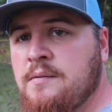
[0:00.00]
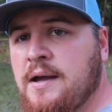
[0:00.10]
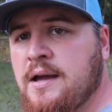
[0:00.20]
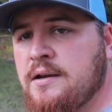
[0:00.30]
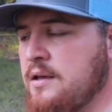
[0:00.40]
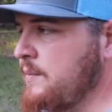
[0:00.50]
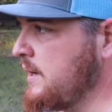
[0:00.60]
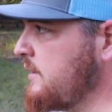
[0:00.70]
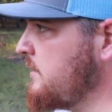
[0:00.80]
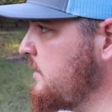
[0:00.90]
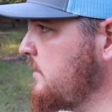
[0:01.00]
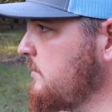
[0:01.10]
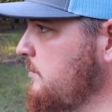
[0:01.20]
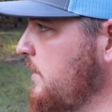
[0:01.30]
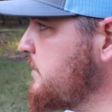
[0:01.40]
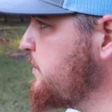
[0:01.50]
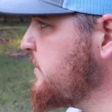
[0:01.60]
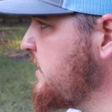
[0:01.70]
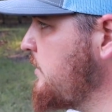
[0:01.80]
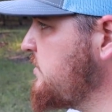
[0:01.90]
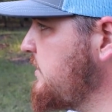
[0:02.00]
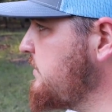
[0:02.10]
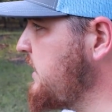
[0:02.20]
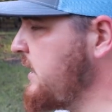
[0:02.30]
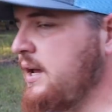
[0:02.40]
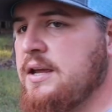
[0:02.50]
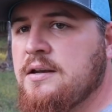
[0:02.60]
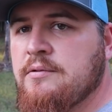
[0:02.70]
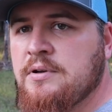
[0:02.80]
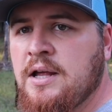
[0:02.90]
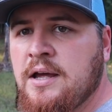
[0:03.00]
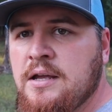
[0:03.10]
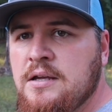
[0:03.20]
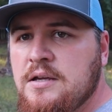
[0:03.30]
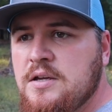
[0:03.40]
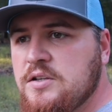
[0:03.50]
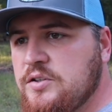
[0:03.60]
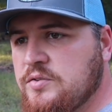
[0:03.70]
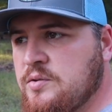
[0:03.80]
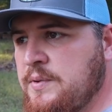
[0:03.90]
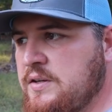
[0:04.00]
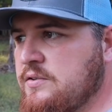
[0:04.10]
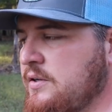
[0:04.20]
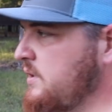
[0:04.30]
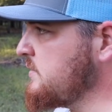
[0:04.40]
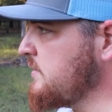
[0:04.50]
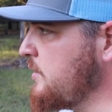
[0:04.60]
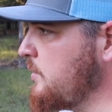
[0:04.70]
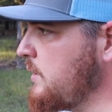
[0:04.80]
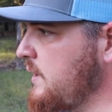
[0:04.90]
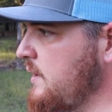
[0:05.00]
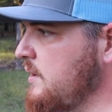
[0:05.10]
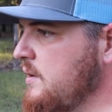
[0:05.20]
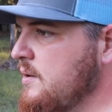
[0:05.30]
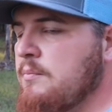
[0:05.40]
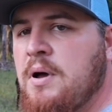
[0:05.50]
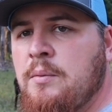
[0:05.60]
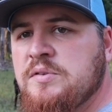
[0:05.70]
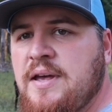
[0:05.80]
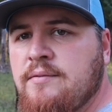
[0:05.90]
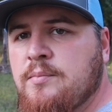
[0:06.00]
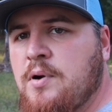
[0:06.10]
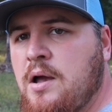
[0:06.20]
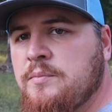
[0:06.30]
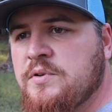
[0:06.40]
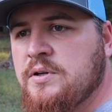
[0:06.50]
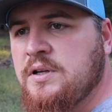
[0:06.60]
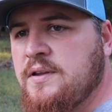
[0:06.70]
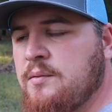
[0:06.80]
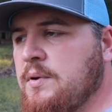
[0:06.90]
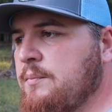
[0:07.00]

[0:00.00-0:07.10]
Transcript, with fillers: I got to come out here multiple times every day and every night just to make sure there's no uh, mamas having problems or anything.